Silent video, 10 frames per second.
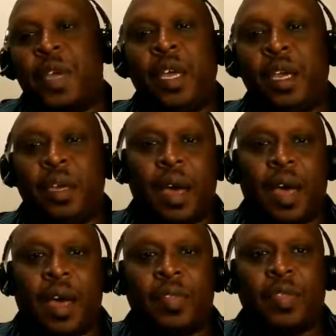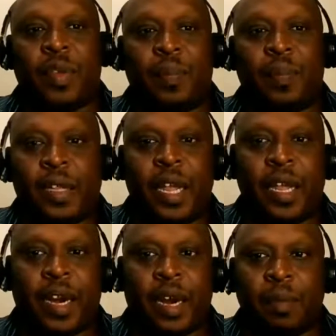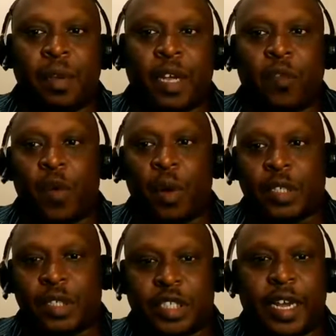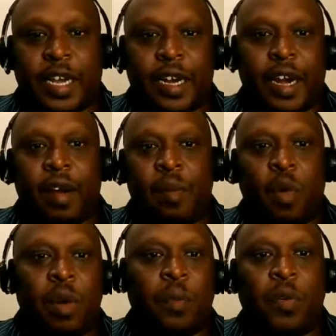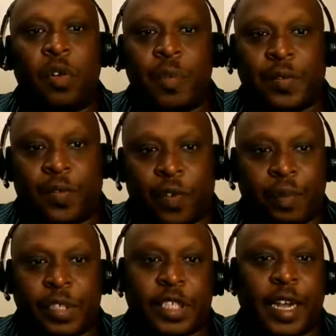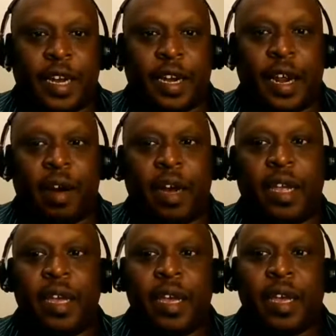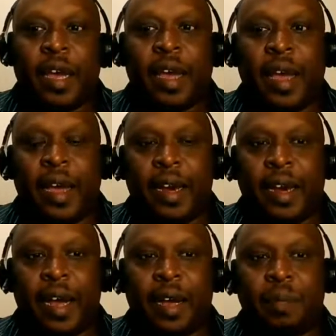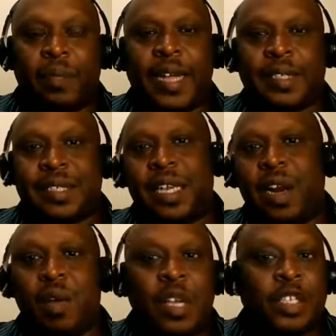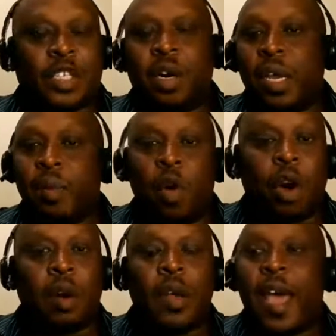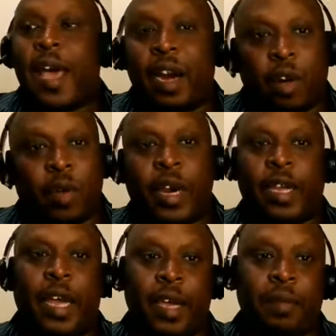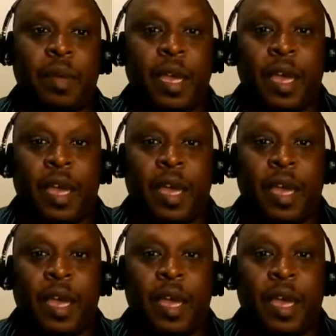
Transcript: me, the big thing that I'm looking for is a secondary, more improvement from the secondary. And that's, Sterling Moore had a great game.